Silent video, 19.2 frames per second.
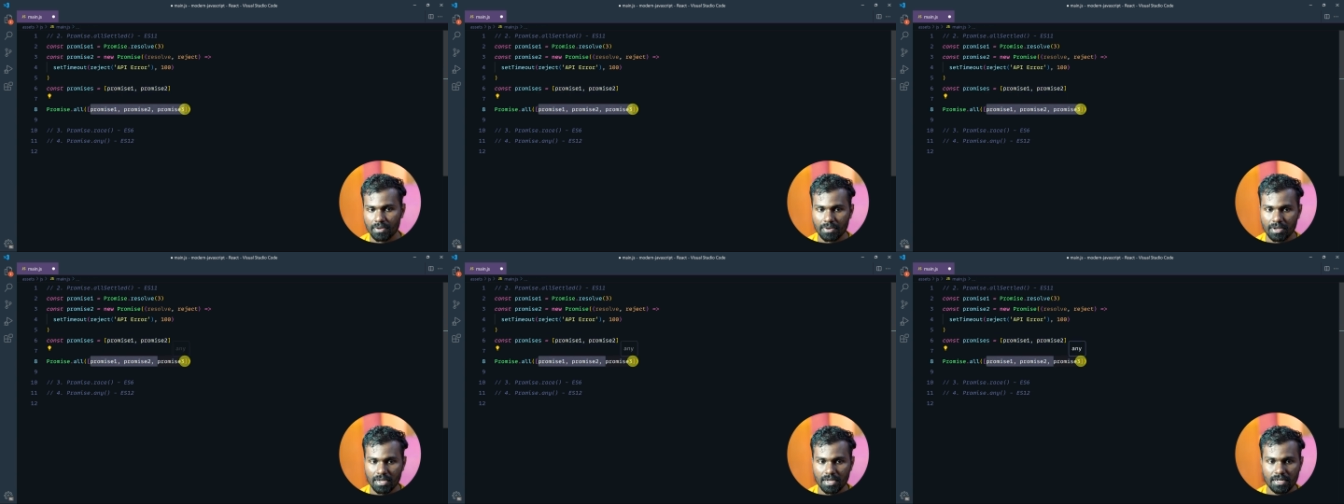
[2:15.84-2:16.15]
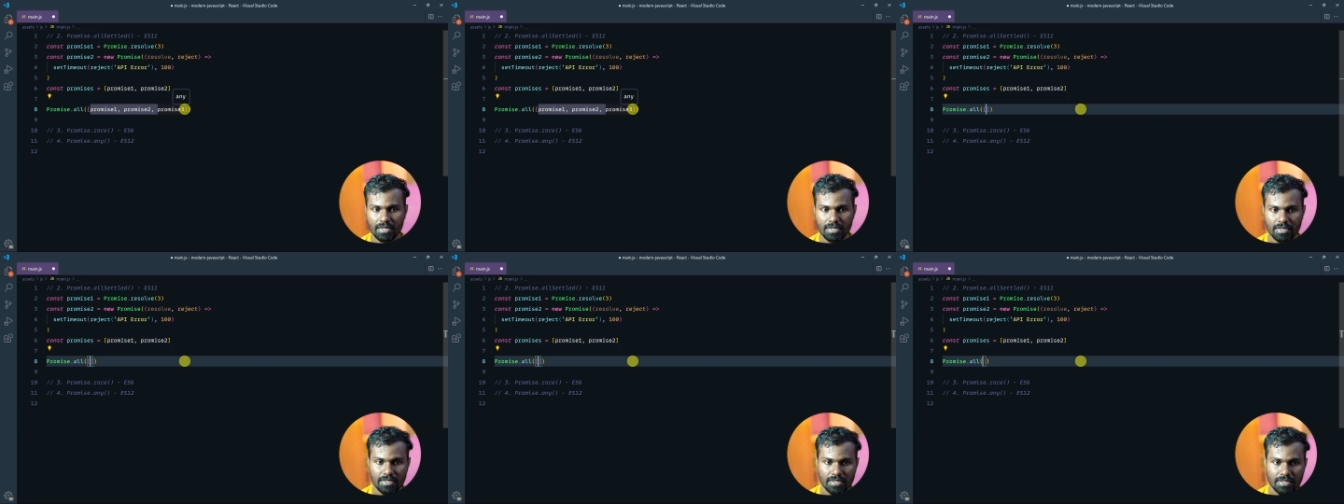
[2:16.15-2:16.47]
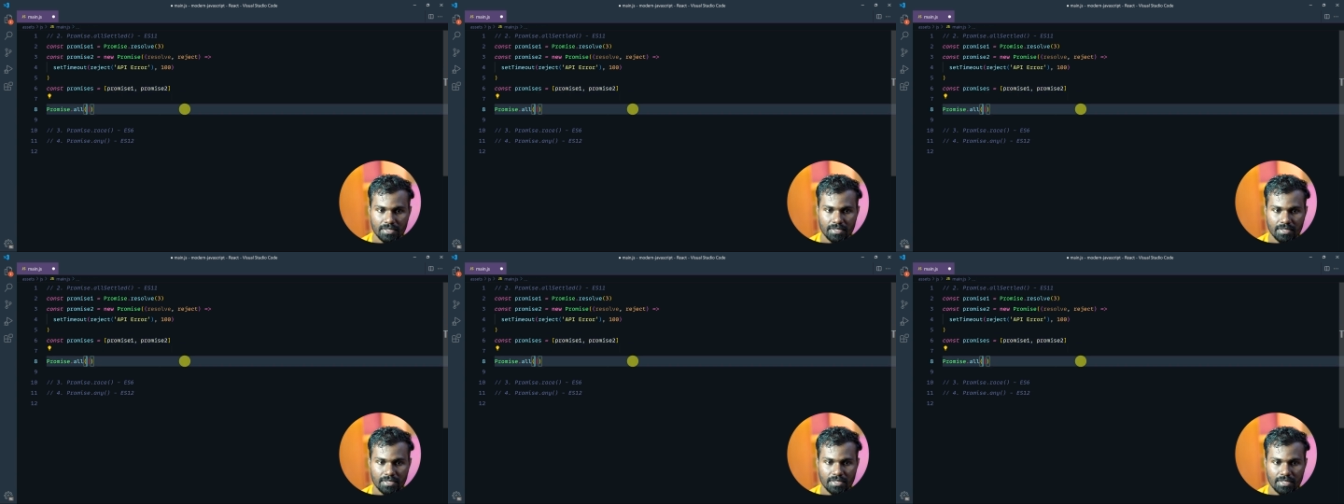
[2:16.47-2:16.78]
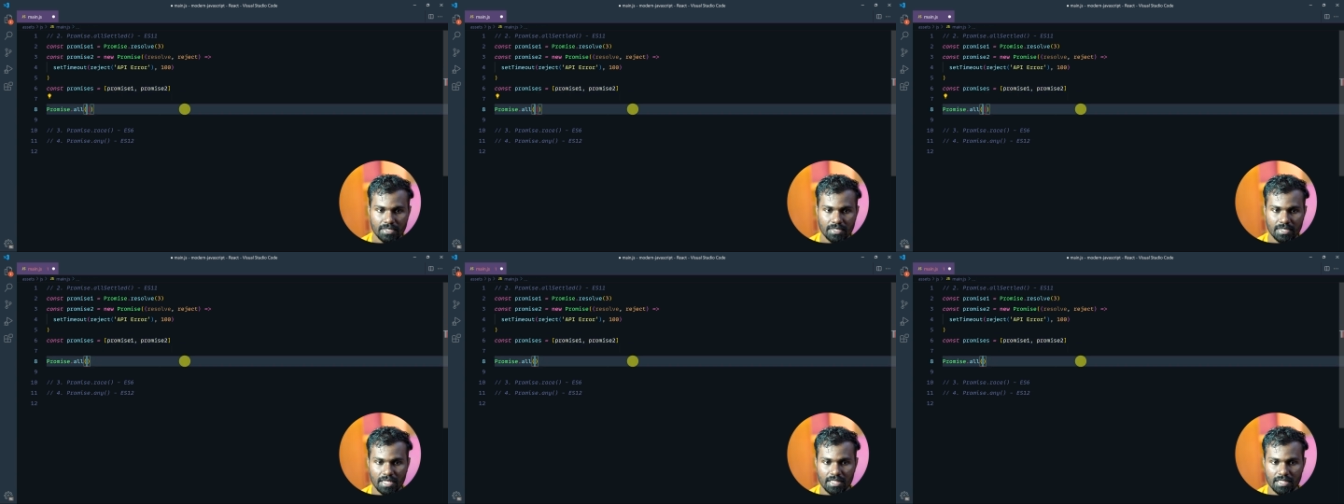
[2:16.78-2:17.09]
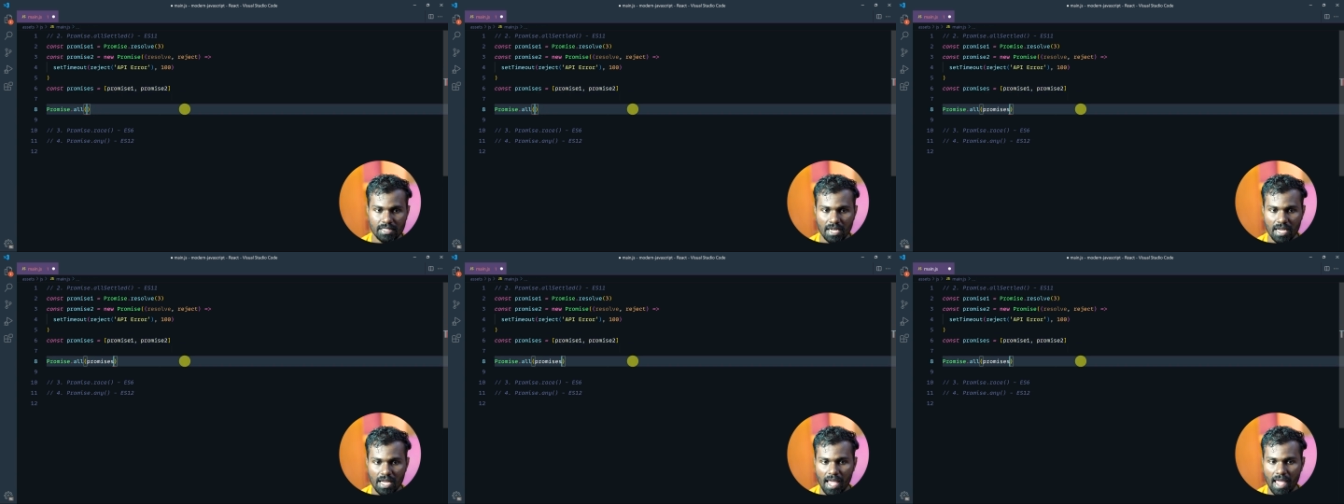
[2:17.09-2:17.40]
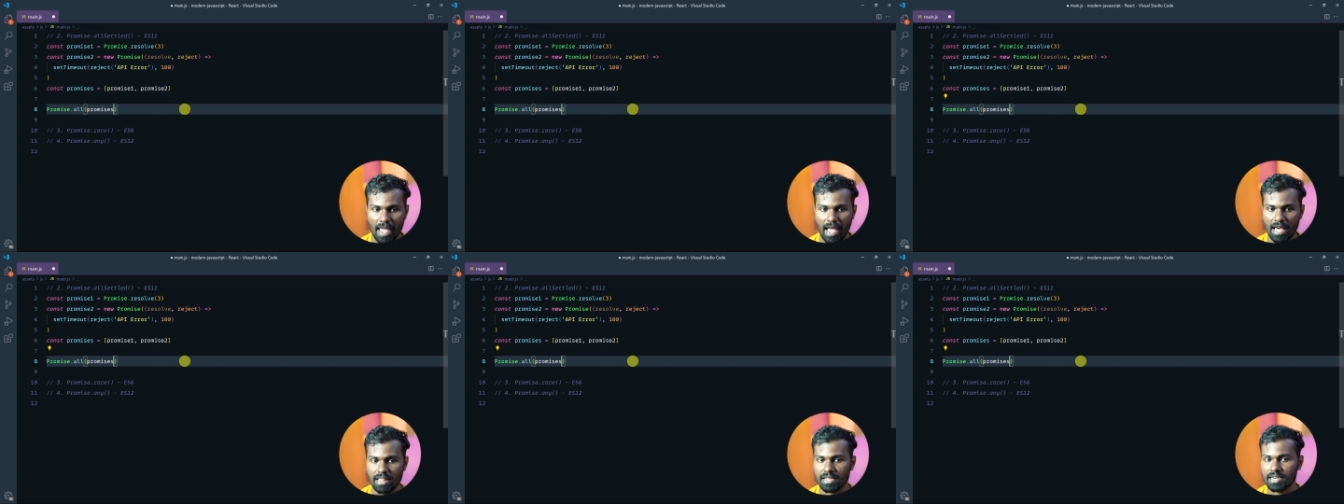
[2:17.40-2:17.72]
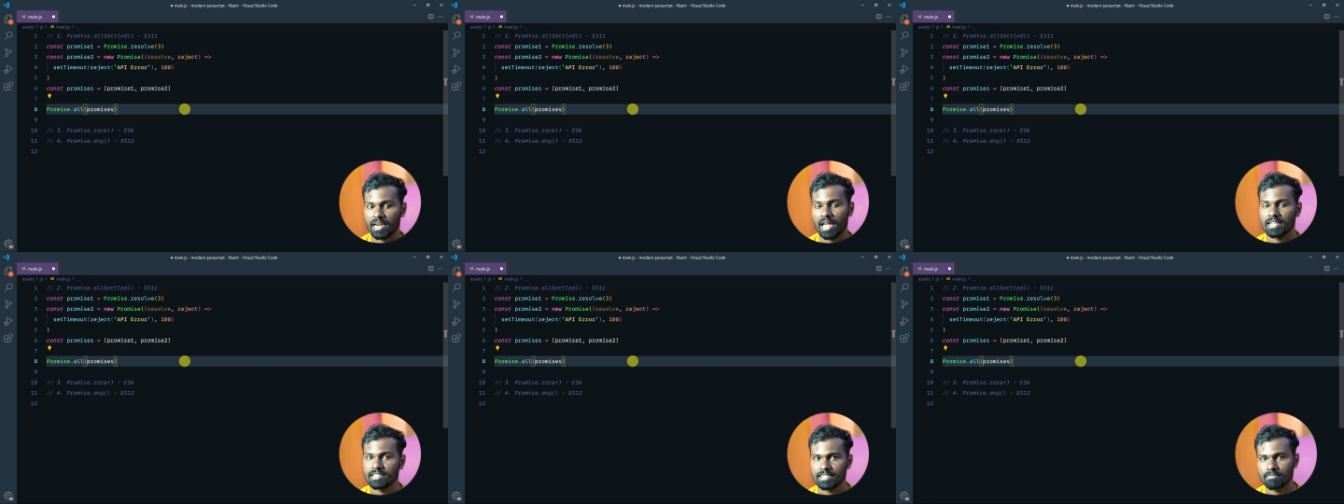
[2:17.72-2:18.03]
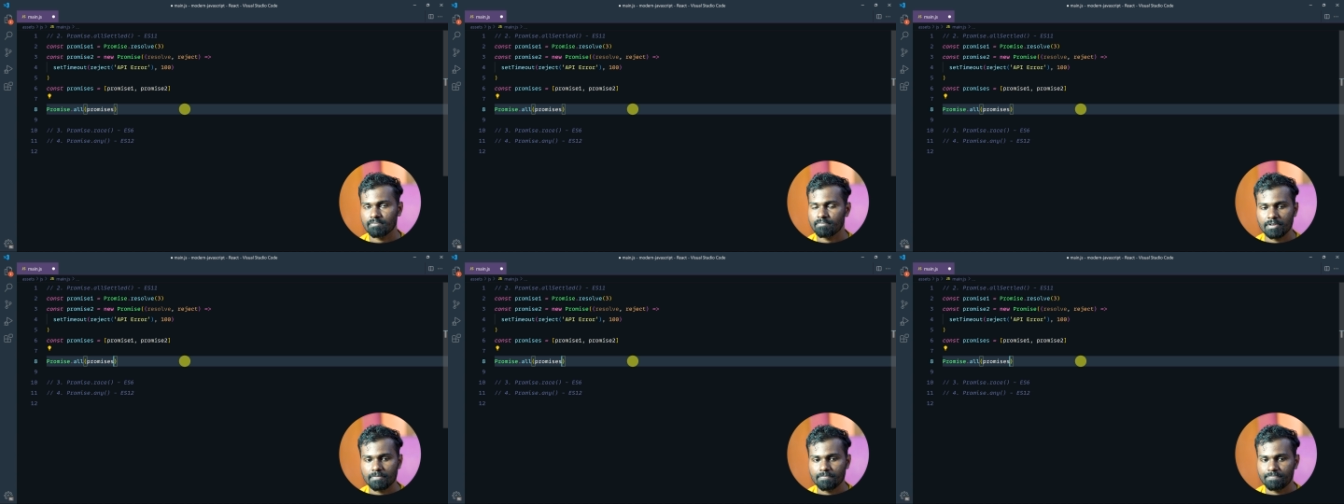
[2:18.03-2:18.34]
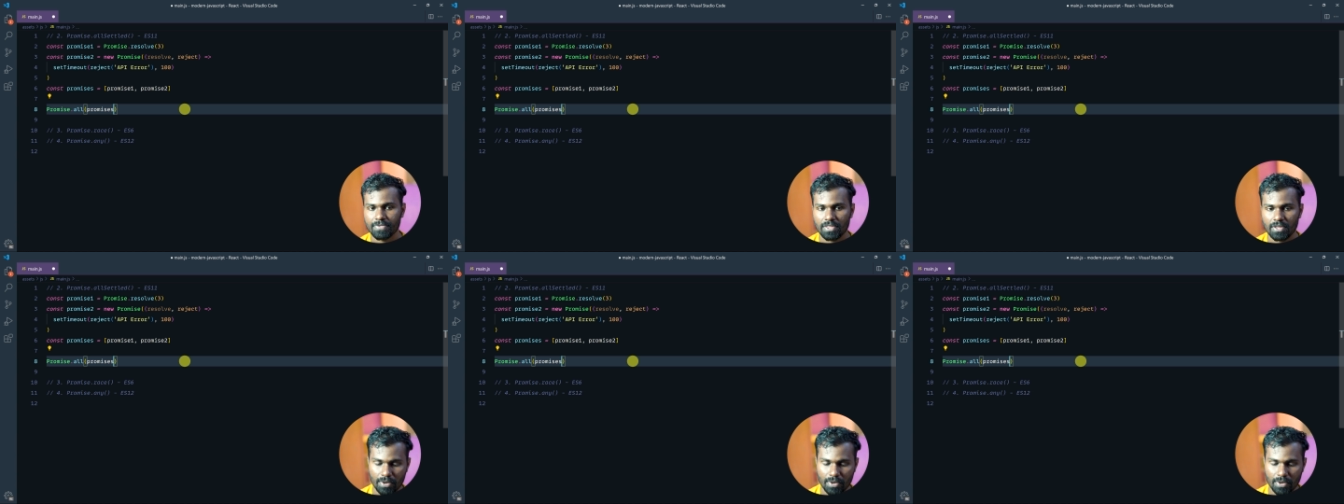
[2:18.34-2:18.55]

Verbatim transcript: okay this is an example.